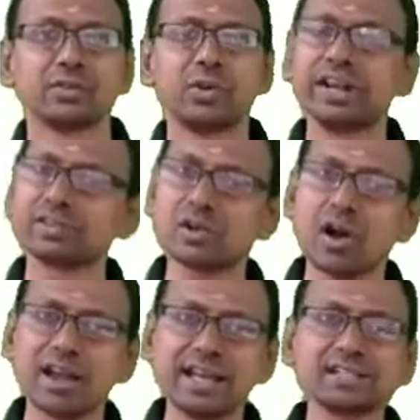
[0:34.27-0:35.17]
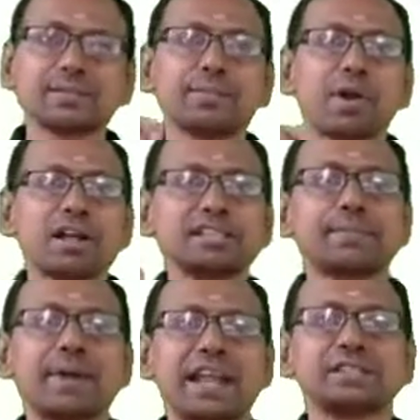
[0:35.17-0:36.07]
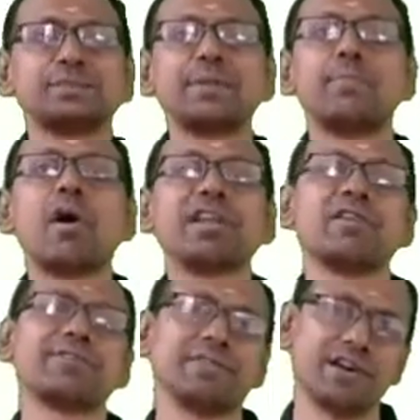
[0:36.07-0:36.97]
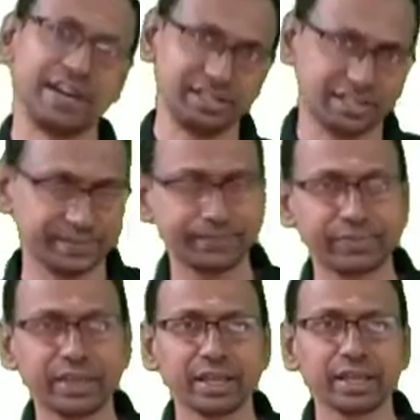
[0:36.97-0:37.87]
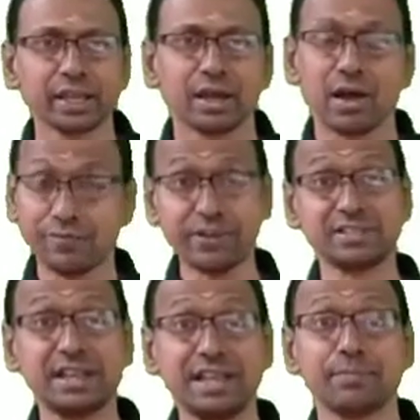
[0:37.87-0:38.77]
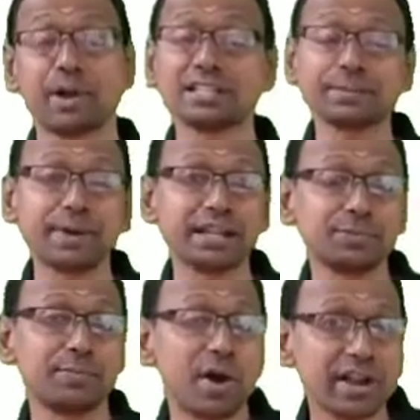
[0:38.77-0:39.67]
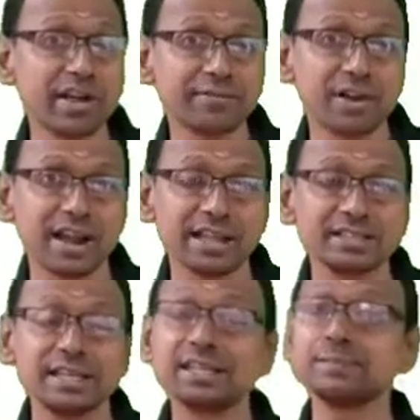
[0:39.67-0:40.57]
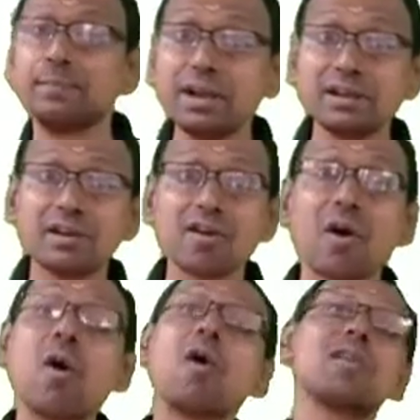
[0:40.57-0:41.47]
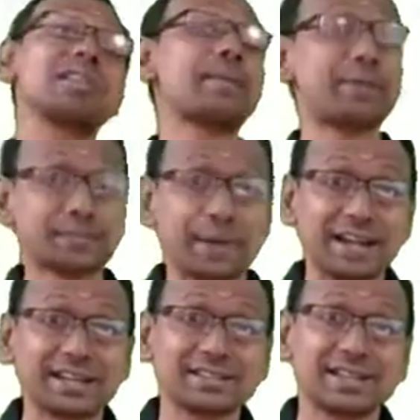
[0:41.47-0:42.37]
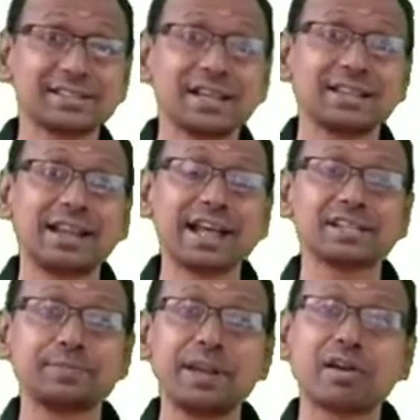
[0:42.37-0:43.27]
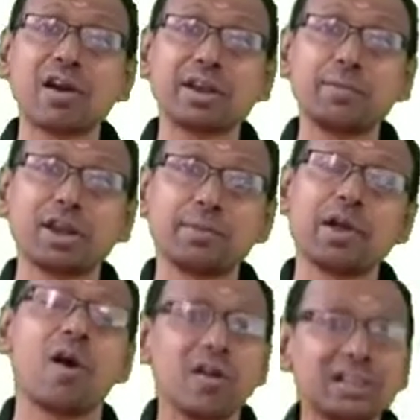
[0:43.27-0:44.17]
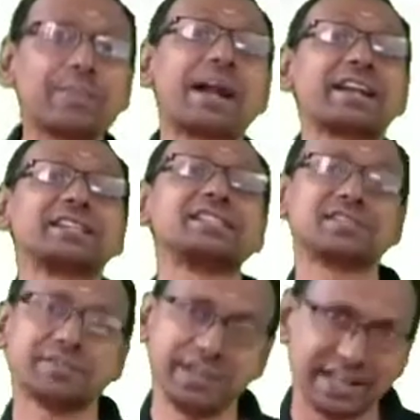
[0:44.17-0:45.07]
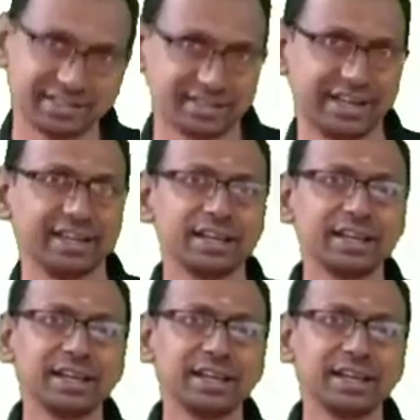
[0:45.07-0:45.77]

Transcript: So it is called as project management body of knowledge. Obviously, project management body of knowledge is built on all the best practices that has been contributed by all the practitioners of the industry.